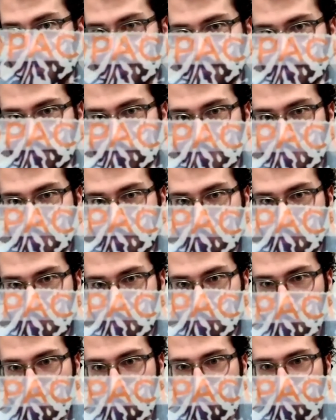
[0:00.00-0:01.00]
of this
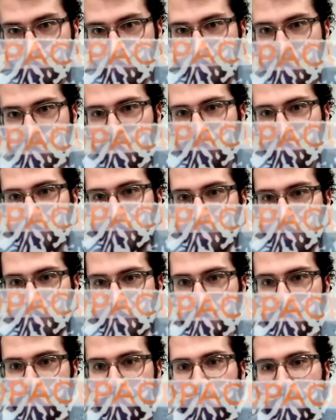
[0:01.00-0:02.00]
fabric.
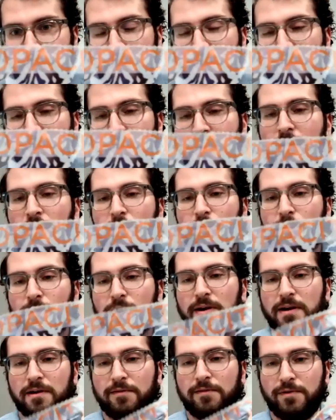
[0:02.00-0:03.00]
But
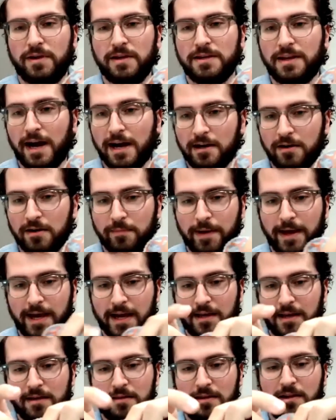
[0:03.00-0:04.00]
if we dial
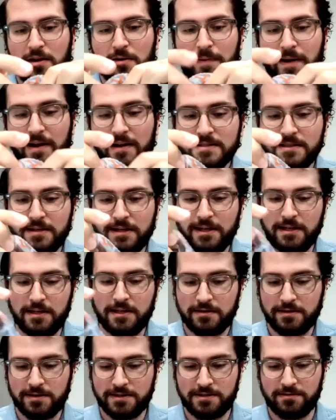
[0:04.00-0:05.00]
back the opacity
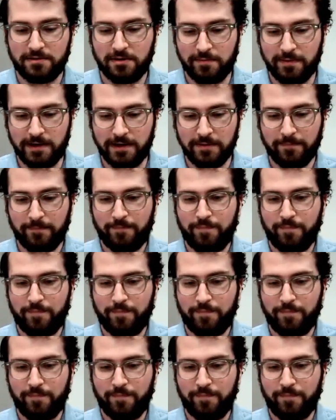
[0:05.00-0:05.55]
just a little bit,